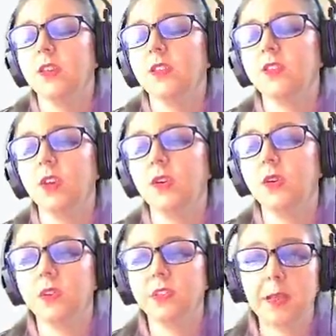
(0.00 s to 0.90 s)

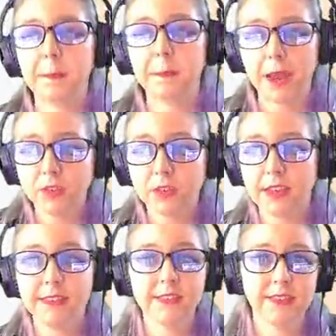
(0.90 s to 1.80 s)
So the amount
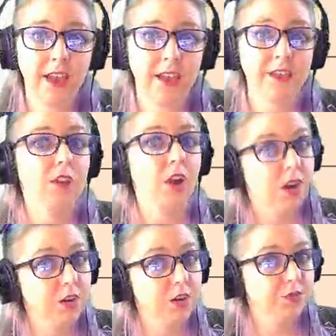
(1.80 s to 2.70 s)
and size
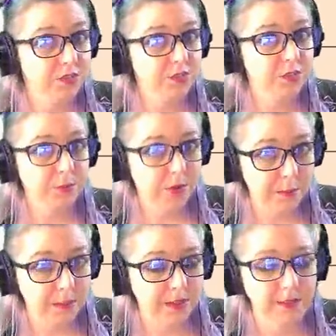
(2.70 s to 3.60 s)
are good physical
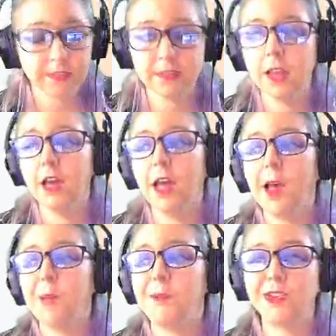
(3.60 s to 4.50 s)
properties,
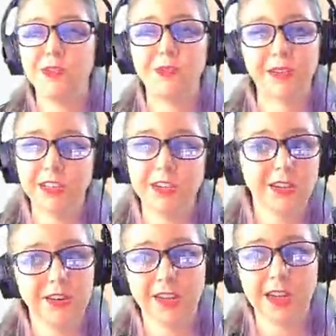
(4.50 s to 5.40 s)
but you really
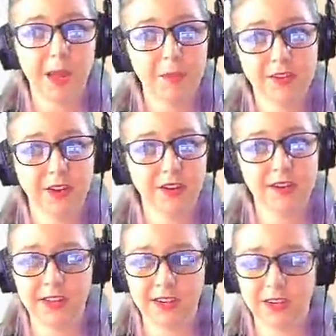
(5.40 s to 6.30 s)
couldn't comment on
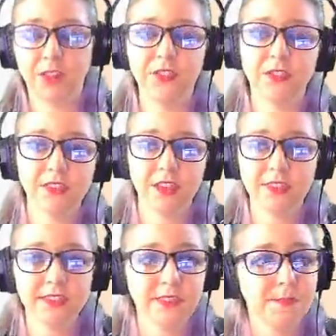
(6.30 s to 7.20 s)
it here. Now, if you said
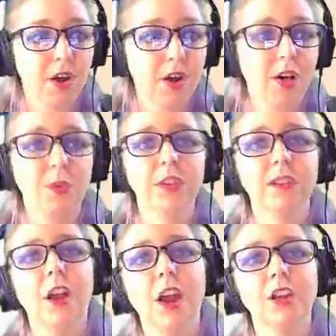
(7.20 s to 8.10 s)
small or
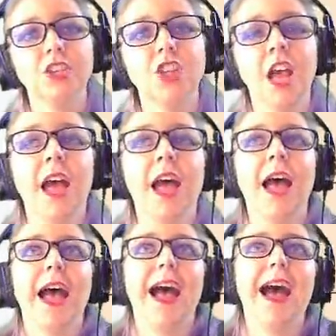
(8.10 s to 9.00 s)
large,
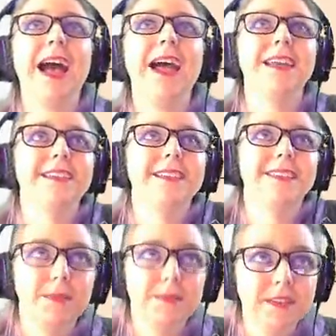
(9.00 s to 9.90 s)
I
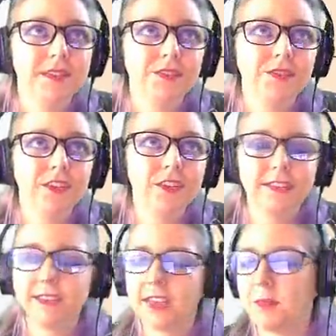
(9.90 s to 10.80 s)
accepted it for
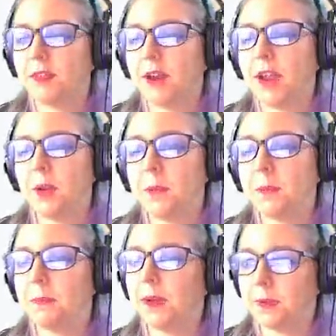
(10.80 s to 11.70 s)
this time around,
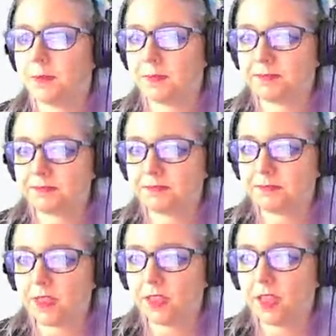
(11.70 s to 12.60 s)
but
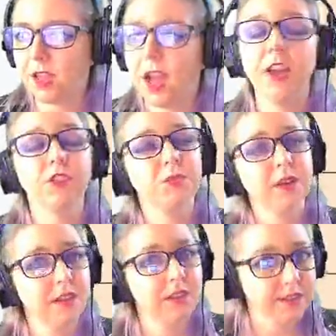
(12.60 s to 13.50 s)
I just
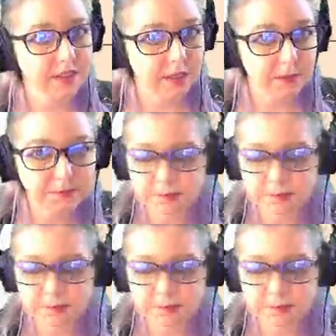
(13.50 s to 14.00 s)
wanted to clear that up.